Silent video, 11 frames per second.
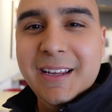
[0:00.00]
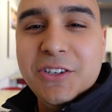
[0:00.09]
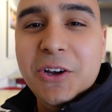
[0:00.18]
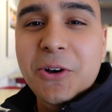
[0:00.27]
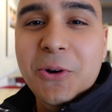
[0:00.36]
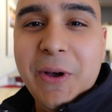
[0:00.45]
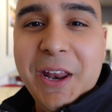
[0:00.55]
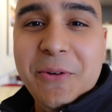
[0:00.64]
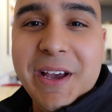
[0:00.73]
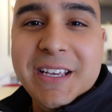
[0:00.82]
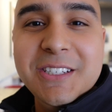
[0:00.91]
So
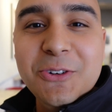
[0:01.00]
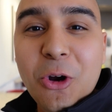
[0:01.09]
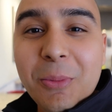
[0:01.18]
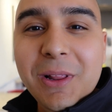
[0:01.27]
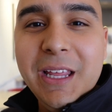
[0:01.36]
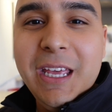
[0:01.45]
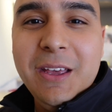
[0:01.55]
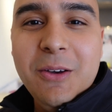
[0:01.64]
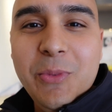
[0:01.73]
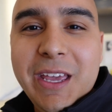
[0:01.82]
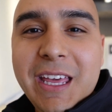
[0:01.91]
anyways, normally
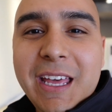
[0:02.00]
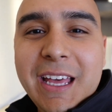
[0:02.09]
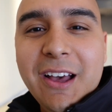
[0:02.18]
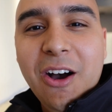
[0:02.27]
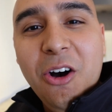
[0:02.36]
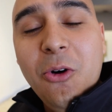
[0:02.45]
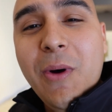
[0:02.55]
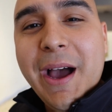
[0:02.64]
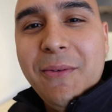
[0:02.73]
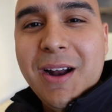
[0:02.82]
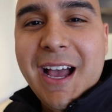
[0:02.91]
we get all
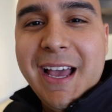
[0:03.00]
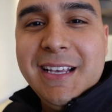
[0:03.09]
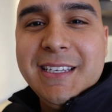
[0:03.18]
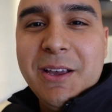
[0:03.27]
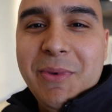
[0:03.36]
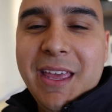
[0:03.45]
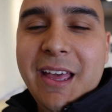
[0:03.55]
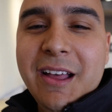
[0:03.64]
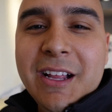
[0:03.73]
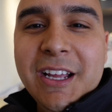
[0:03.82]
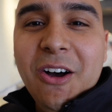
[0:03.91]
white rice and we get
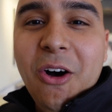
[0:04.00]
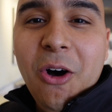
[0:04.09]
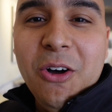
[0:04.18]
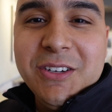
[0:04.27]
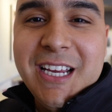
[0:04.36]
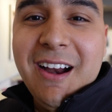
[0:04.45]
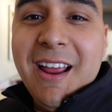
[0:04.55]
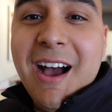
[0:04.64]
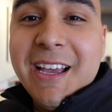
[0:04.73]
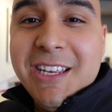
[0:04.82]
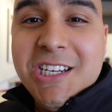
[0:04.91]
all
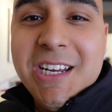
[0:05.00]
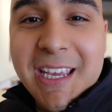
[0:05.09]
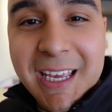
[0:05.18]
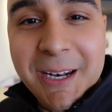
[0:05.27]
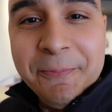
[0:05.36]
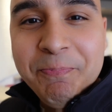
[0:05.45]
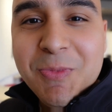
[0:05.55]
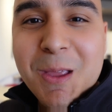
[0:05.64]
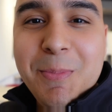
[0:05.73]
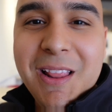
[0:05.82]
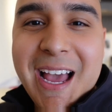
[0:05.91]
teriyaki chicken.
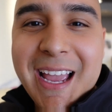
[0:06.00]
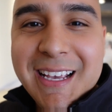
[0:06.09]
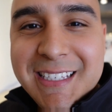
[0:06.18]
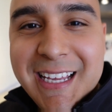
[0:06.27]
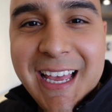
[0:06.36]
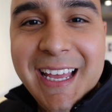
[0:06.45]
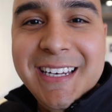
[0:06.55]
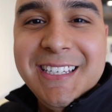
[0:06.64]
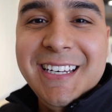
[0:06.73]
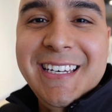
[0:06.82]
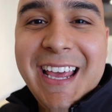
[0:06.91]
But like I said,
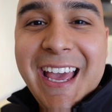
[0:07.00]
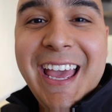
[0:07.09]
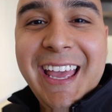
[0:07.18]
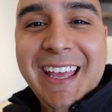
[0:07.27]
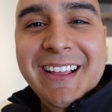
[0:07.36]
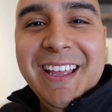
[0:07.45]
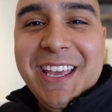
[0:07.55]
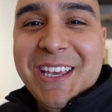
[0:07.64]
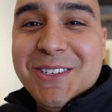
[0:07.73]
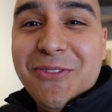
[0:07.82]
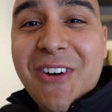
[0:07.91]
today
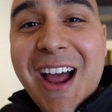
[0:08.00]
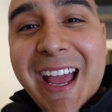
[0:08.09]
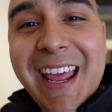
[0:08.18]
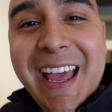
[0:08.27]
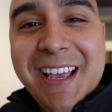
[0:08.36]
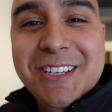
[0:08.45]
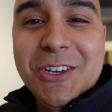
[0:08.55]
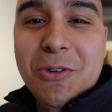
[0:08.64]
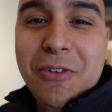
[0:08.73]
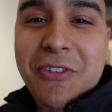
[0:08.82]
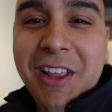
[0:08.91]
is Friday,
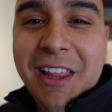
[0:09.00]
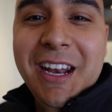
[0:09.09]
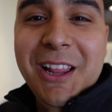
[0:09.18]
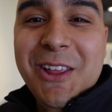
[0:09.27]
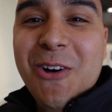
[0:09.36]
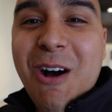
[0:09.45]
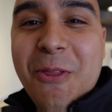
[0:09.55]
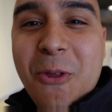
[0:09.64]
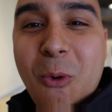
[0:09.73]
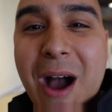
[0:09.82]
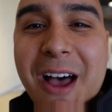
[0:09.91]
so we're feeling a little on
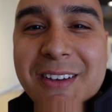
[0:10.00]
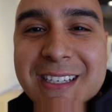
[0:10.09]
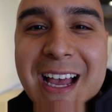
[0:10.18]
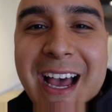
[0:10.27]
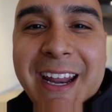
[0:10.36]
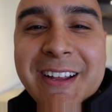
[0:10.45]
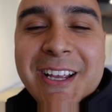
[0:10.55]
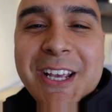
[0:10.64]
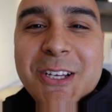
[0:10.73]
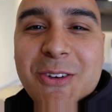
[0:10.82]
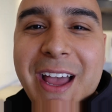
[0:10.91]
the wild side.
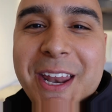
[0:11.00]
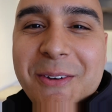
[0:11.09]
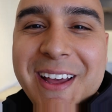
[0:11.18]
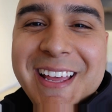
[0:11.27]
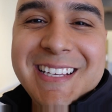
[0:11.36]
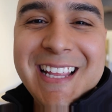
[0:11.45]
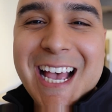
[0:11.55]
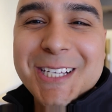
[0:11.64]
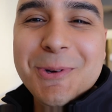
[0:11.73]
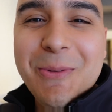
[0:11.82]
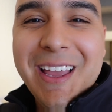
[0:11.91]
So anyways,
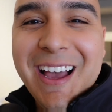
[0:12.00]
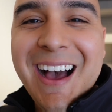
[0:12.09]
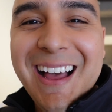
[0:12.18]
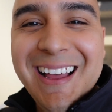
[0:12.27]
that's what we got.